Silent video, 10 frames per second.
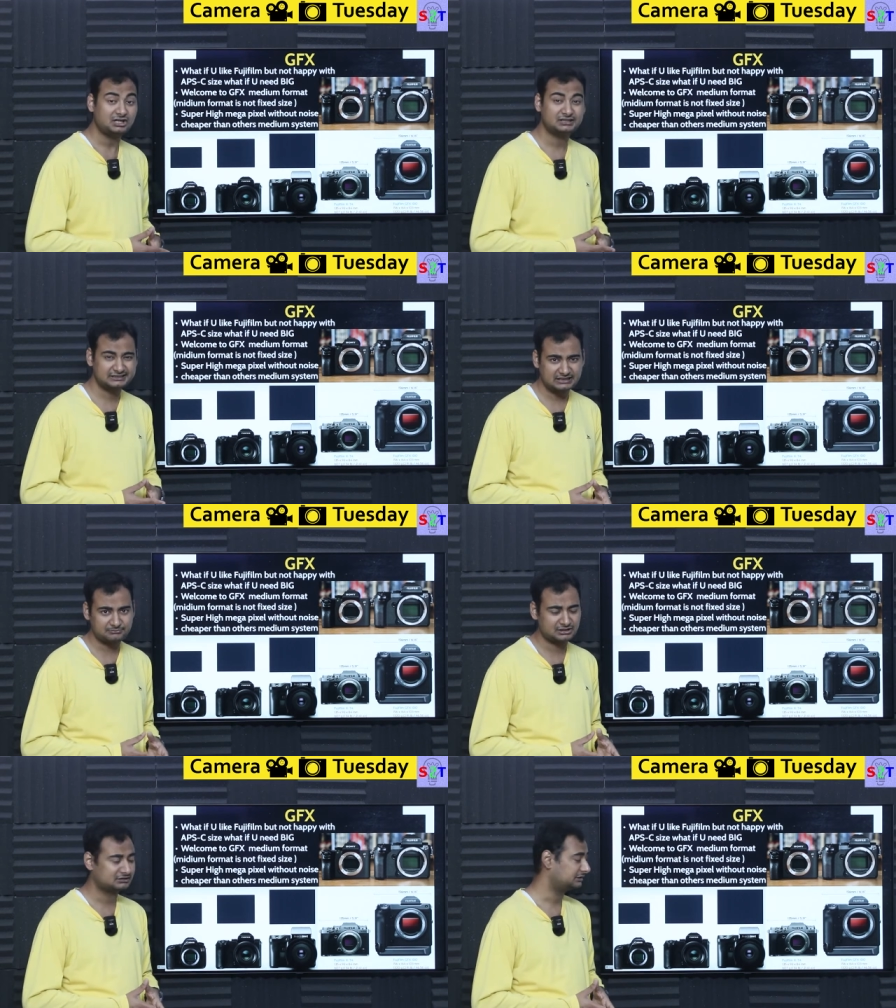other
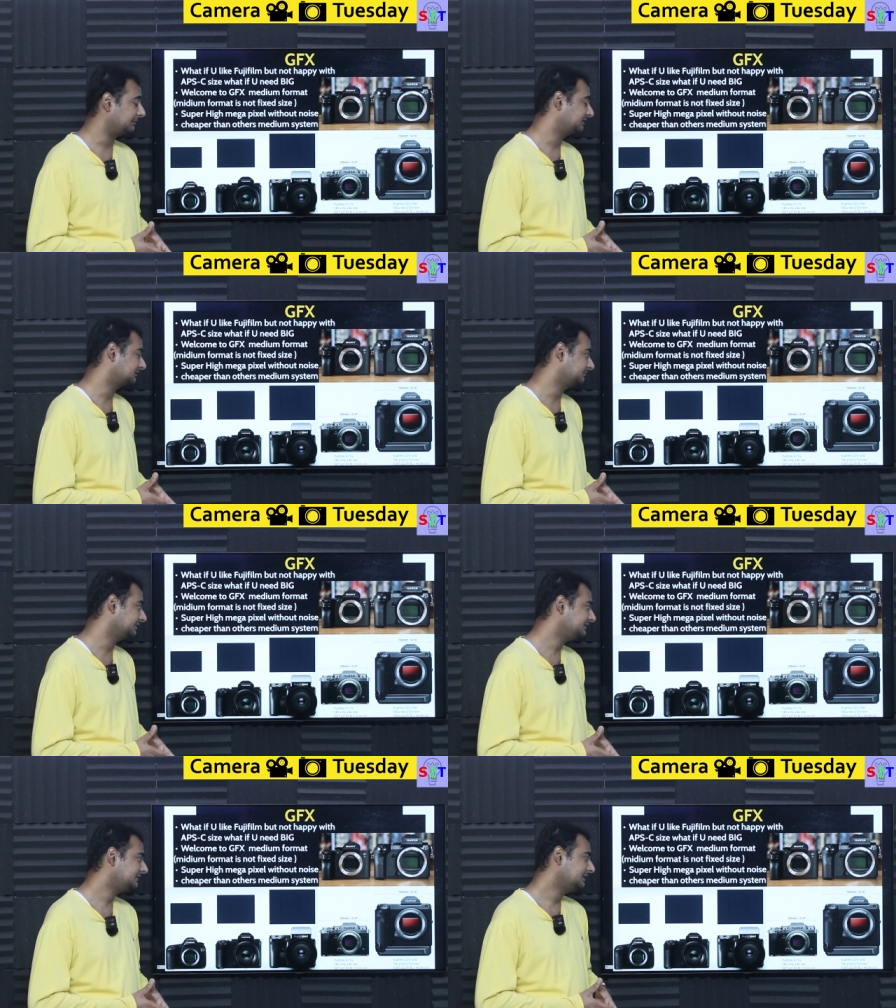camera camera
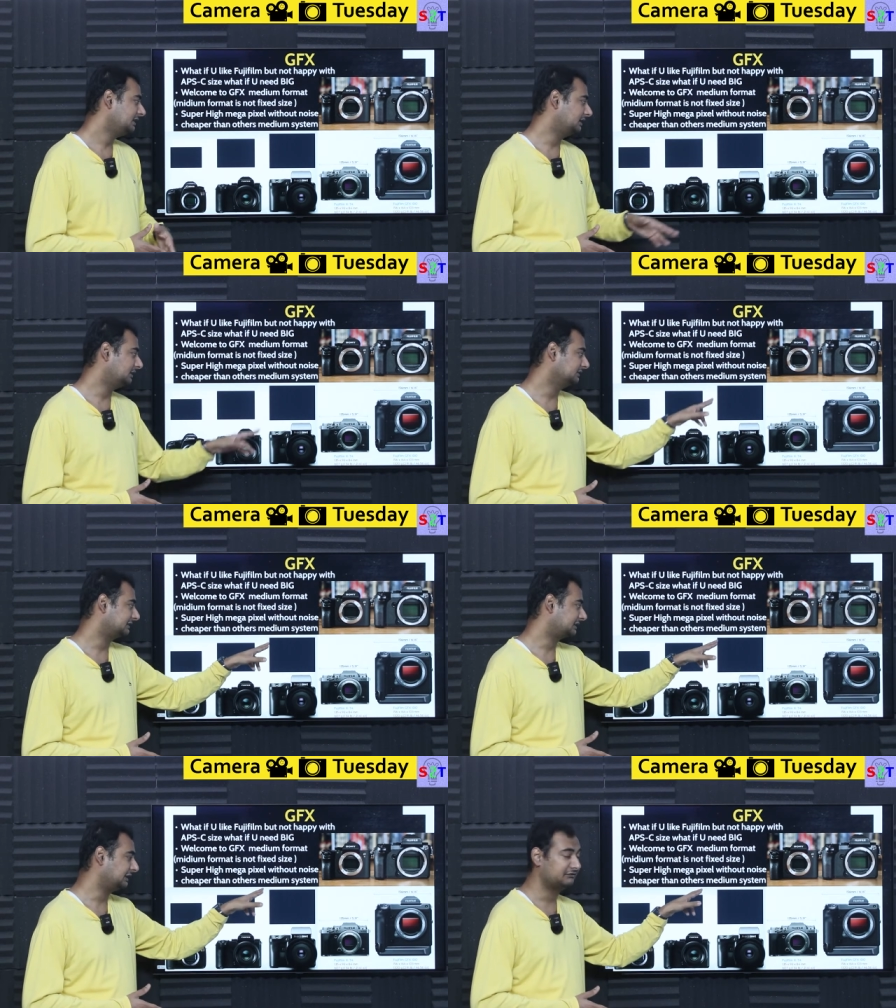companies uh,
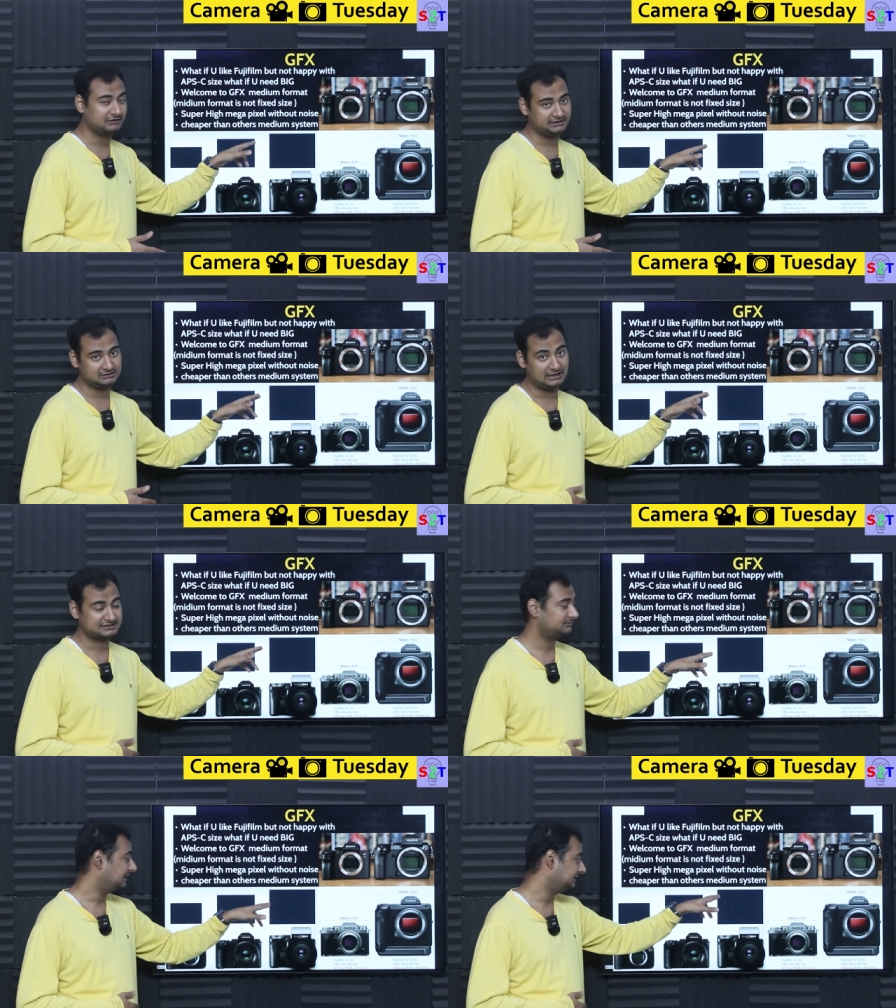that can have like
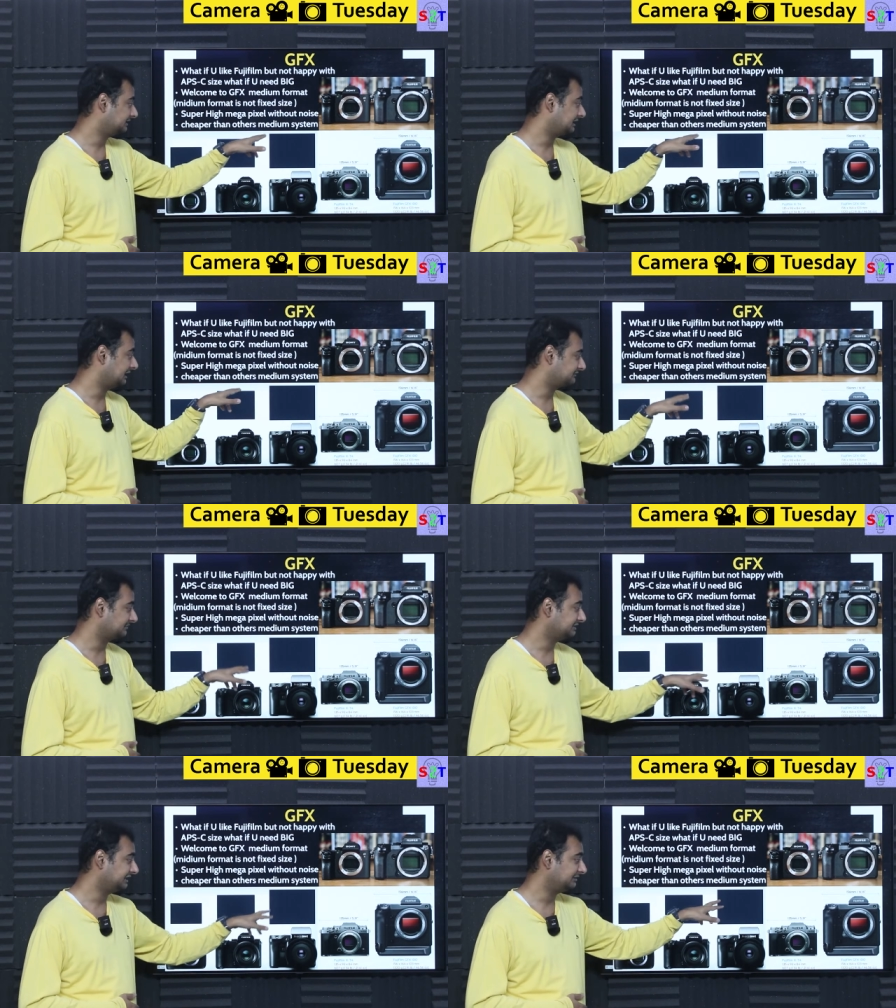Hasselblad that can have
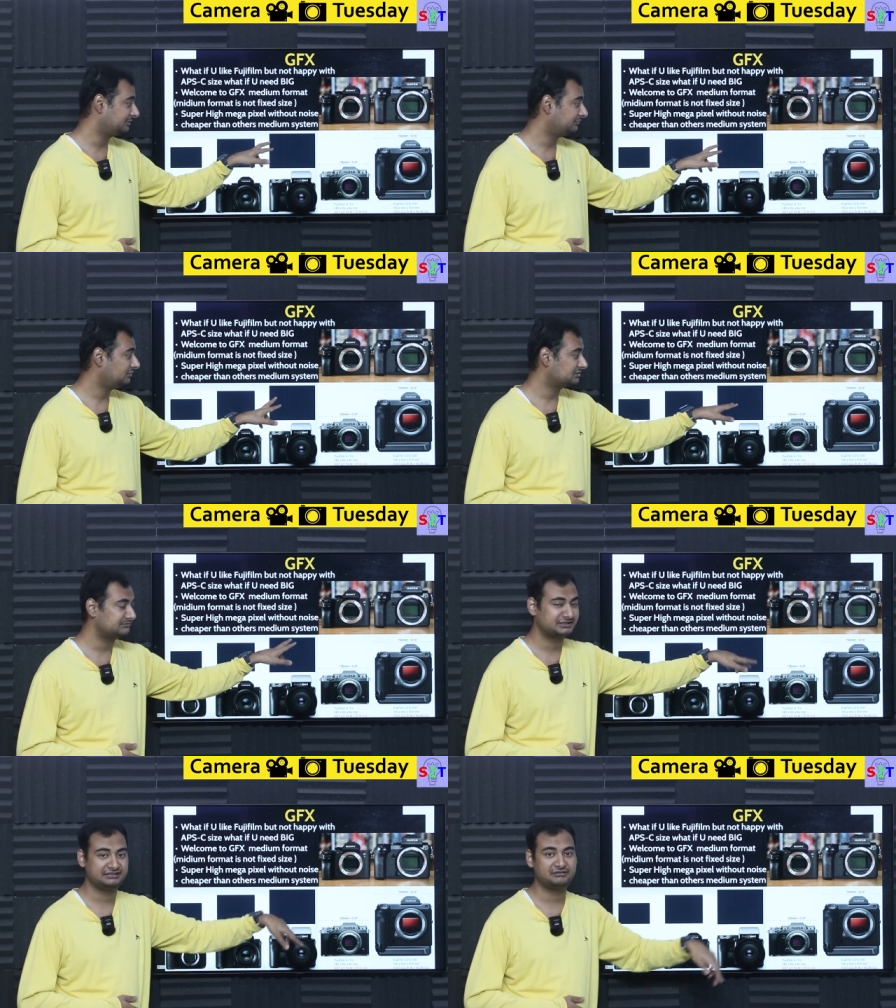something in between or
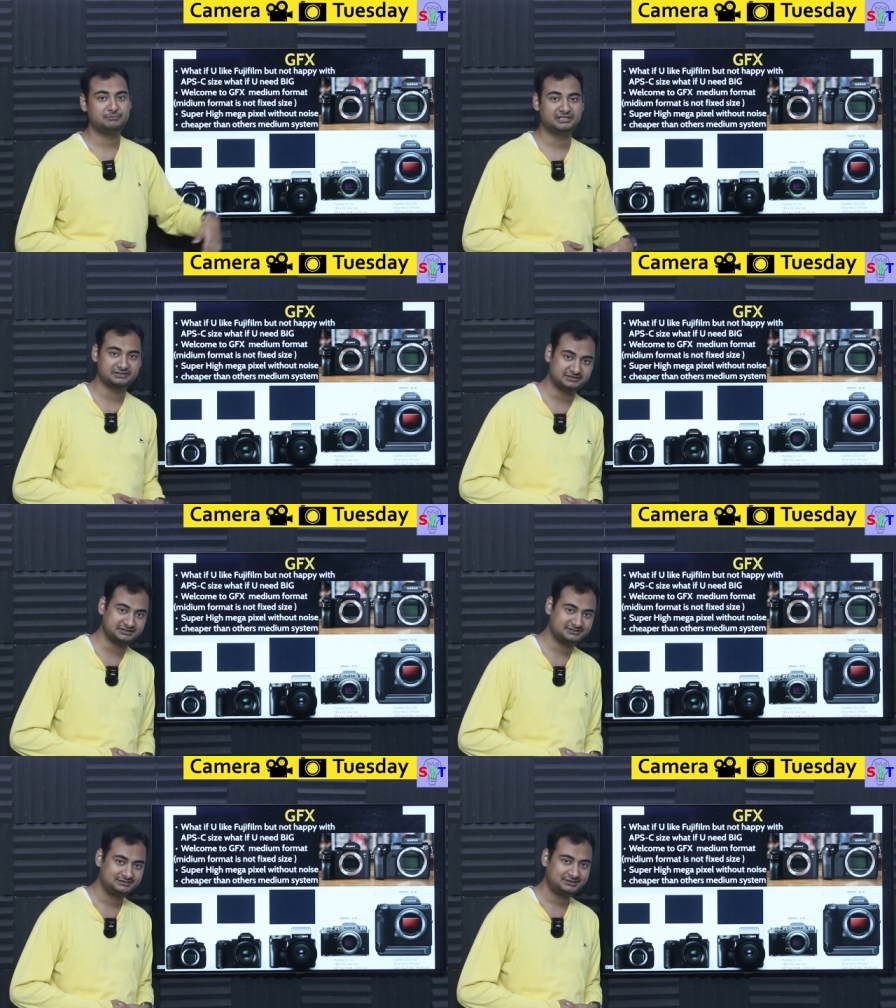something even bigger than
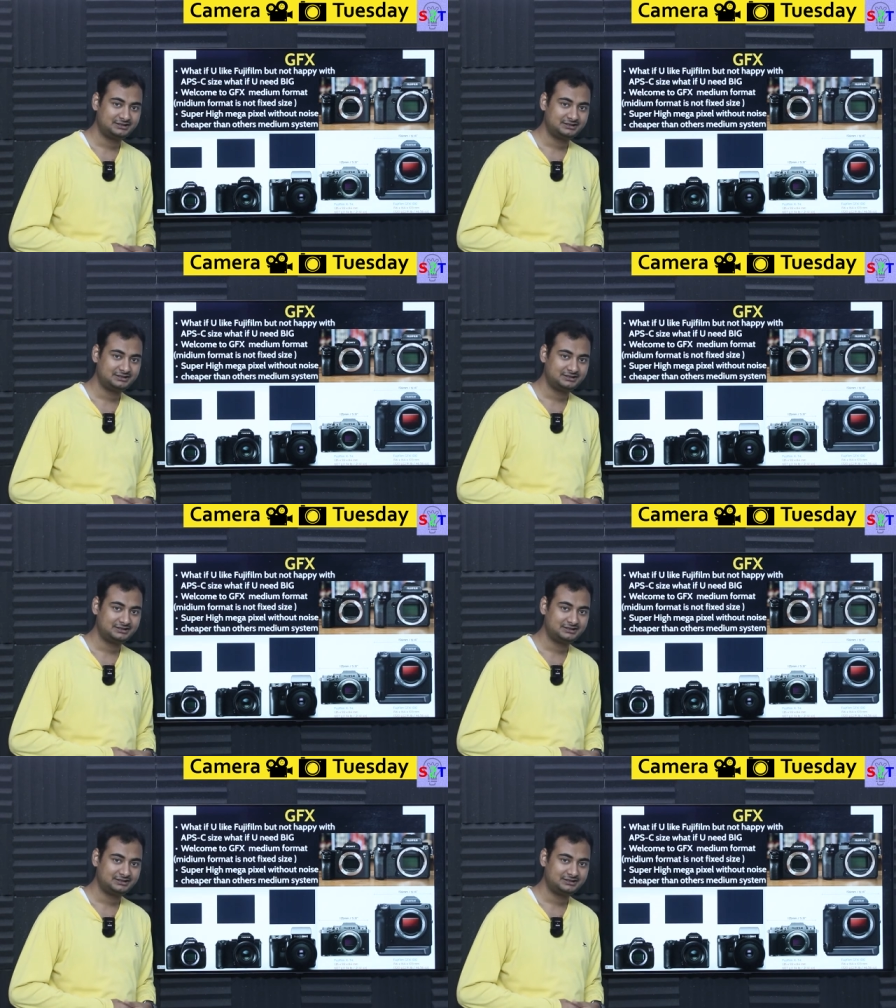this.